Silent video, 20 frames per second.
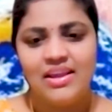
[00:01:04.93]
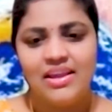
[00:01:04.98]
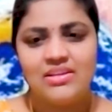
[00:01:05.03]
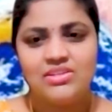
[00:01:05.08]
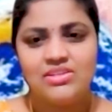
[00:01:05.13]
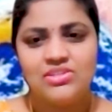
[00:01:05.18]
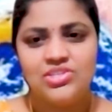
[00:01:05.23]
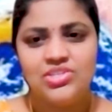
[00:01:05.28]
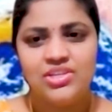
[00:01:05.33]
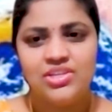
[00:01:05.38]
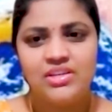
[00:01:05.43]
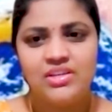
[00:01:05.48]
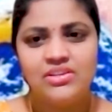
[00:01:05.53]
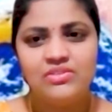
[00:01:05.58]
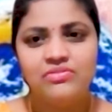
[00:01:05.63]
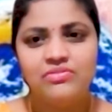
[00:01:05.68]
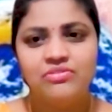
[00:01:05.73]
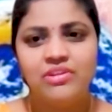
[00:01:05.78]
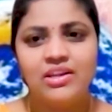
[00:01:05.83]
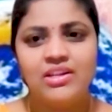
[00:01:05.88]
and
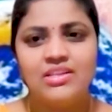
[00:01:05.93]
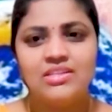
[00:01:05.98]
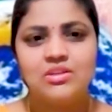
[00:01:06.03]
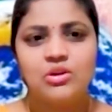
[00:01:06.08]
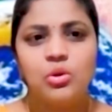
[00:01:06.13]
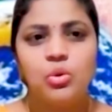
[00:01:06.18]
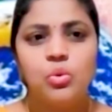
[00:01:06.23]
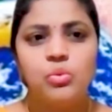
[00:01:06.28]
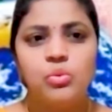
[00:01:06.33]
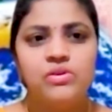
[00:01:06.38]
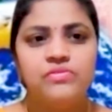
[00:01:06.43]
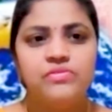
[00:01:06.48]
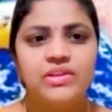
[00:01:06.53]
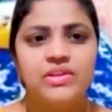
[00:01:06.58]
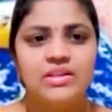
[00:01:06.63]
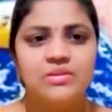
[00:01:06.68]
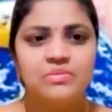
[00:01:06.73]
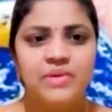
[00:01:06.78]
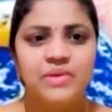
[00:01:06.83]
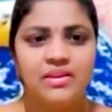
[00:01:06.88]
Sharon felt
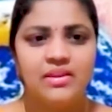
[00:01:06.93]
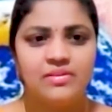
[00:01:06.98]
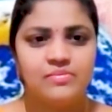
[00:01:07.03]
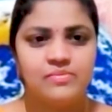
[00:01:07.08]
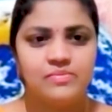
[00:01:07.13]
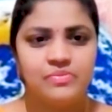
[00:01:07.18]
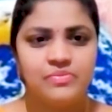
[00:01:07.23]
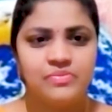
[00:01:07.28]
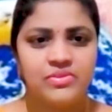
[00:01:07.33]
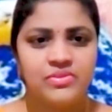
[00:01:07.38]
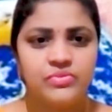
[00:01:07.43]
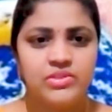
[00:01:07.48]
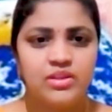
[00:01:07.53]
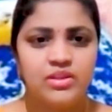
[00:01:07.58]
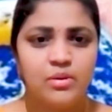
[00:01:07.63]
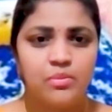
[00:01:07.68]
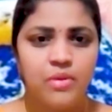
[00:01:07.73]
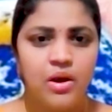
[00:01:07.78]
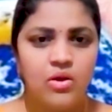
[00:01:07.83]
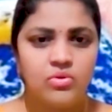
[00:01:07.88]
overwhelming with
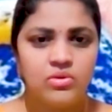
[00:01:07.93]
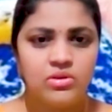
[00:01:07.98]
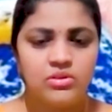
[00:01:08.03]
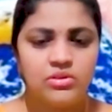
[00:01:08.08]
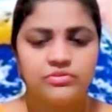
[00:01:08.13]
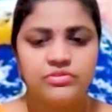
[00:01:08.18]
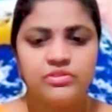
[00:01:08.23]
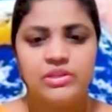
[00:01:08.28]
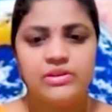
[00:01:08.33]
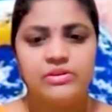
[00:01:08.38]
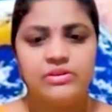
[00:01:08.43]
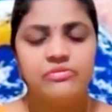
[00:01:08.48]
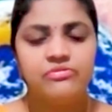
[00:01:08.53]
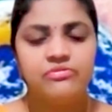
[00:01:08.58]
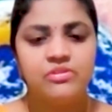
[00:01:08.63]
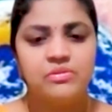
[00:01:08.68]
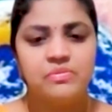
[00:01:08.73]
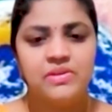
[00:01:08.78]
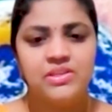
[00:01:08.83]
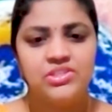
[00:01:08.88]
the amount of
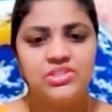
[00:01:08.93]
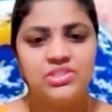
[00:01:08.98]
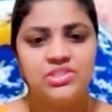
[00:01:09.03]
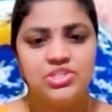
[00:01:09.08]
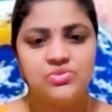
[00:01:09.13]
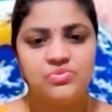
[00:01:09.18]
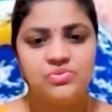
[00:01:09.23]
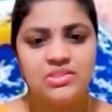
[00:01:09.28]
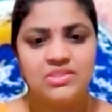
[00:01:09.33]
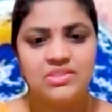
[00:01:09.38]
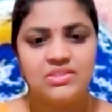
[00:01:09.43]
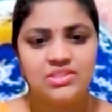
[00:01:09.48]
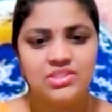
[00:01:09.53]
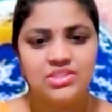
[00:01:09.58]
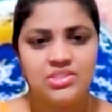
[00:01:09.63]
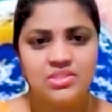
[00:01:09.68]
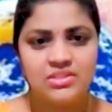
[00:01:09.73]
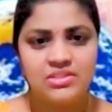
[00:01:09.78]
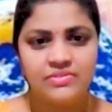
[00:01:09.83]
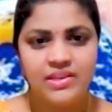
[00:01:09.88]
information she was
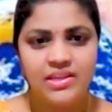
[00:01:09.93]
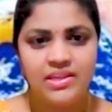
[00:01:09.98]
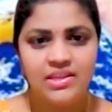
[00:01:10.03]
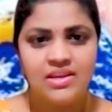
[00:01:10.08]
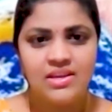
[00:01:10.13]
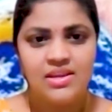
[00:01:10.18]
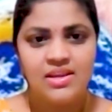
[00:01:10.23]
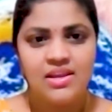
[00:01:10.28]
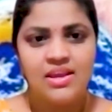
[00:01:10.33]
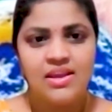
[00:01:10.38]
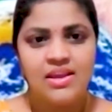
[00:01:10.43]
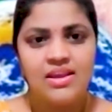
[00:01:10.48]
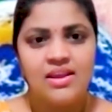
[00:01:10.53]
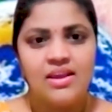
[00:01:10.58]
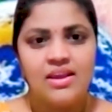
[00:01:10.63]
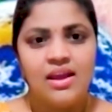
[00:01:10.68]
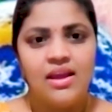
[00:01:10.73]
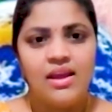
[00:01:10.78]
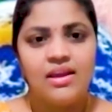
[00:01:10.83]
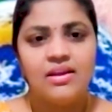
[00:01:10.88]
receiving
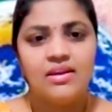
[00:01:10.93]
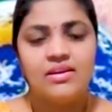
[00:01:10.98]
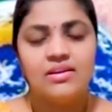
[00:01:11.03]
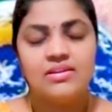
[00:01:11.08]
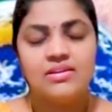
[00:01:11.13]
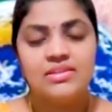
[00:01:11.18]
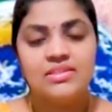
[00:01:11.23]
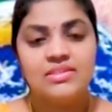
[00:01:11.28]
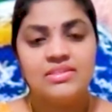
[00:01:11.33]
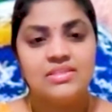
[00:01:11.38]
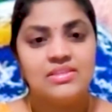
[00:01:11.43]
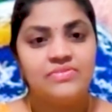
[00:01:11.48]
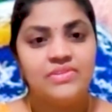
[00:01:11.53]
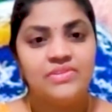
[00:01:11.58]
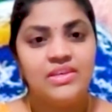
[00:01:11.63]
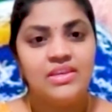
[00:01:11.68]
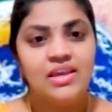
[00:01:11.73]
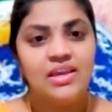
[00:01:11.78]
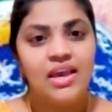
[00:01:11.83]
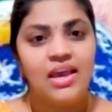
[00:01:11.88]

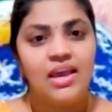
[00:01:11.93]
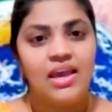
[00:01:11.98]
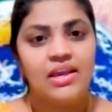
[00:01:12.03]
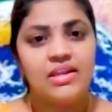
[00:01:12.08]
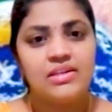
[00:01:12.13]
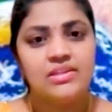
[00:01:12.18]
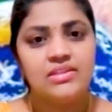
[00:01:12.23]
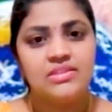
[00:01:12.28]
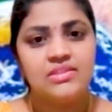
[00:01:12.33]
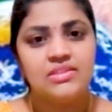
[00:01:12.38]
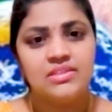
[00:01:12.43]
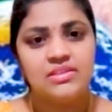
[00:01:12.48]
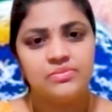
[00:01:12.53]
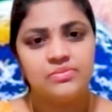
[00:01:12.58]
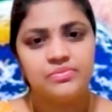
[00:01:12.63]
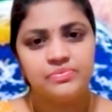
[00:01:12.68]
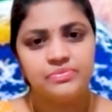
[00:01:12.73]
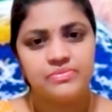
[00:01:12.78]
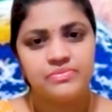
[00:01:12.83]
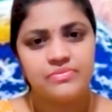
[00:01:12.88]
and
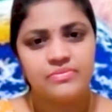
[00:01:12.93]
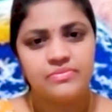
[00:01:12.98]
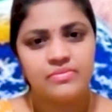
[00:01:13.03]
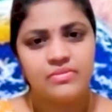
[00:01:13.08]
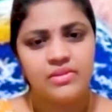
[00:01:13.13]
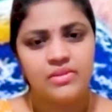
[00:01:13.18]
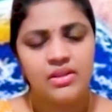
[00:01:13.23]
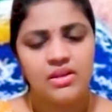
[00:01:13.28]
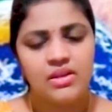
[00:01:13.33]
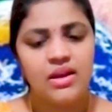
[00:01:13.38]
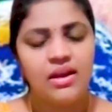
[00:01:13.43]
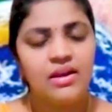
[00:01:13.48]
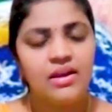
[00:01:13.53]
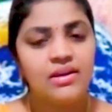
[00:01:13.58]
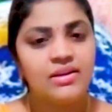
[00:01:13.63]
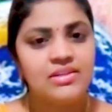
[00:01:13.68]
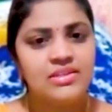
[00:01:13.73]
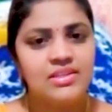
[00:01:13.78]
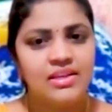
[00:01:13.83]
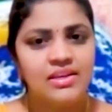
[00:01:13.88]

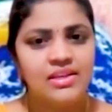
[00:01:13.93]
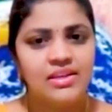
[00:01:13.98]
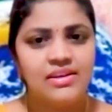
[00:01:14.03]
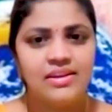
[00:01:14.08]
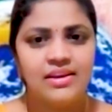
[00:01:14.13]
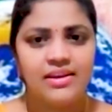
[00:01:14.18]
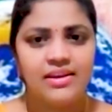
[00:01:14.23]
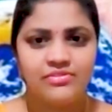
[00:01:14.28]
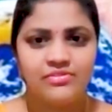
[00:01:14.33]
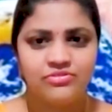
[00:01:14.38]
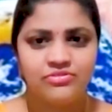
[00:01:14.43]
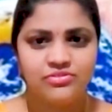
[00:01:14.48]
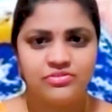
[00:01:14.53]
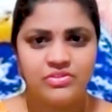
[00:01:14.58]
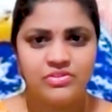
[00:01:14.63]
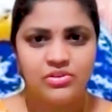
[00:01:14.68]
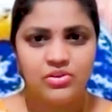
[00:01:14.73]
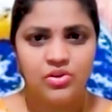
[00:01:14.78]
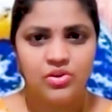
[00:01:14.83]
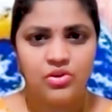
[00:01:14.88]
her daily life
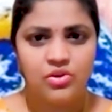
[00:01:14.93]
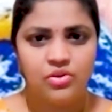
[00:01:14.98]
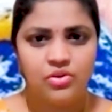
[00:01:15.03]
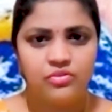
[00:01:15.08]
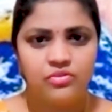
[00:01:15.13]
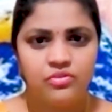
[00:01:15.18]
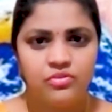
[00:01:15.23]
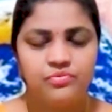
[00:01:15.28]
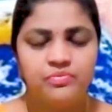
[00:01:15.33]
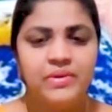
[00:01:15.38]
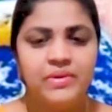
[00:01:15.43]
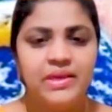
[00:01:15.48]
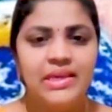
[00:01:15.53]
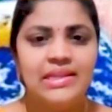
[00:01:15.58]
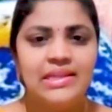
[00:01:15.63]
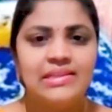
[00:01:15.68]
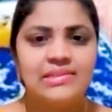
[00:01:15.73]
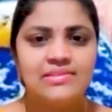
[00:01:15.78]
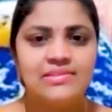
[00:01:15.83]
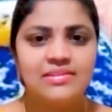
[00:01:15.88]
of
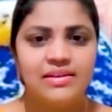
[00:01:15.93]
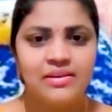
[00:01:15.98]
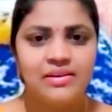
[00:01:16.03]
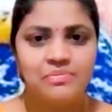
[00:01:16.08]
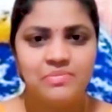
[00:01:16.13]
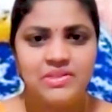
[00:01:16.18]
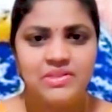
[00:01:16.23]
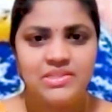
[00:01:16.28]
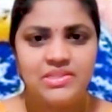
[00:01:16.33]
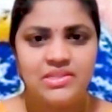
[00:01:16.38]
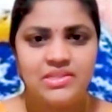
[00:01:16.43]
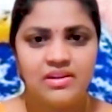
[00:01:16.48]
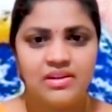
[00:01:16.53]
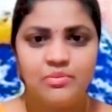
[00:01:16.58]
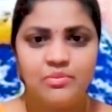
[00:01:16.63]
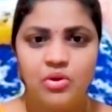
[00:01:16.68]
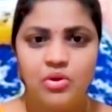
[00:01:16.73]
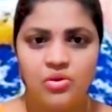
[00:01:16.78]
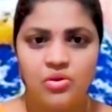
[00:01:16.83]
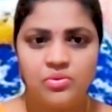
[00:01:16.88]
being a therapist and
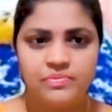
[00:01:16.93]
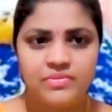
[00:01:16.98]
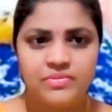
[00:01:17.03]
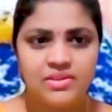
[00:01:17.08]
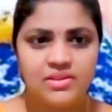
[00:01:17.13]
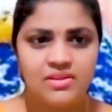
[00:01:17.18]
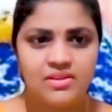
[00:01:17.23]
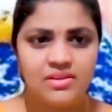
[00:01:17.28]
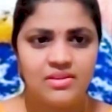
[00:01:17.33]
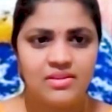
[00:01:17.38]
a mom.